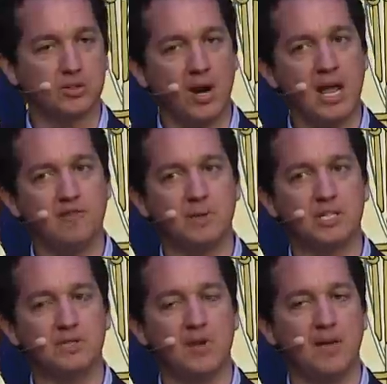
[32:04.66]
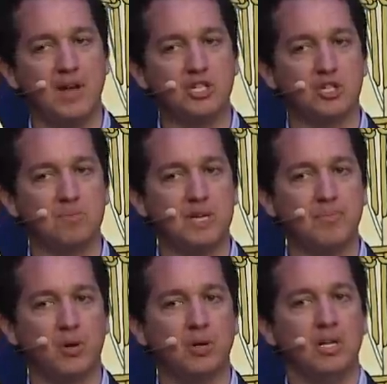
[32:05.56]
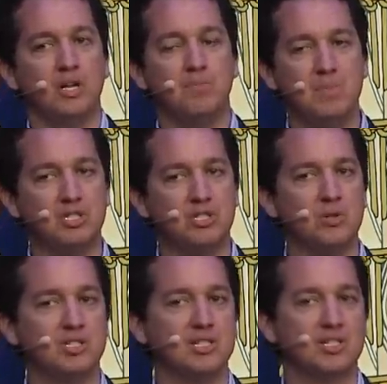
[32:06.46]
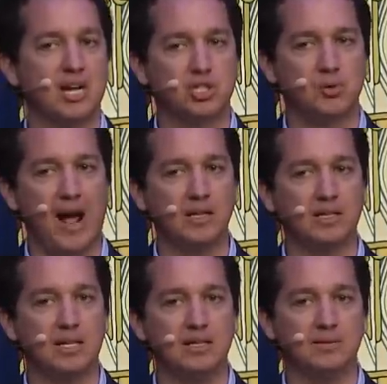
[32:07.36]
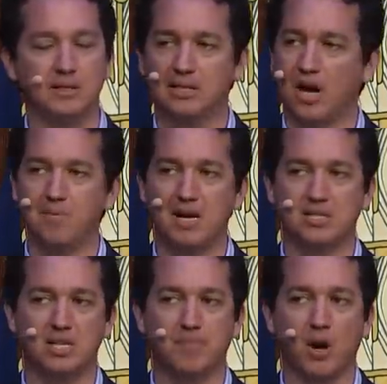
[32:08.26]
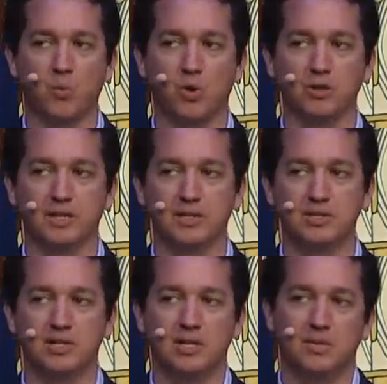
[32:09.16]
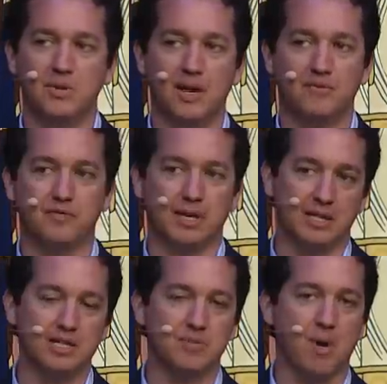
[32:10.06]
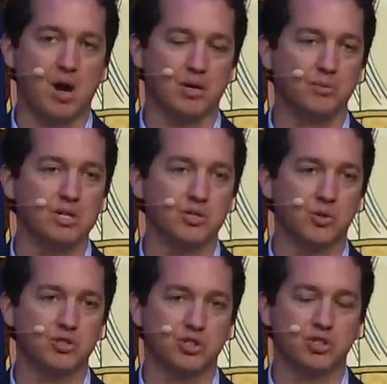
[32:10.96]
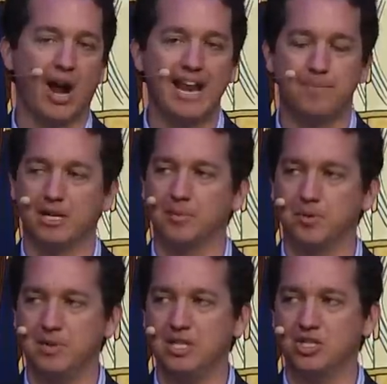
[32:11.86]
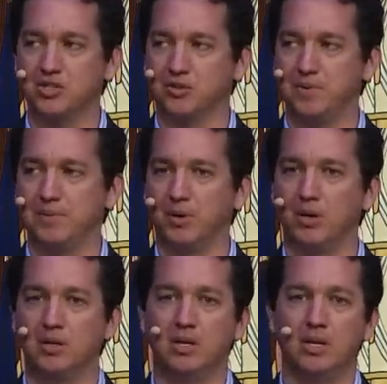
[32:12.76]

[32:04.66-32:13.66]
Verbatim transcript: grave because if you have ancient people misusing sexuality, well, look how messed up our world is. We have at least modern resources to try to pick up the pieces for people,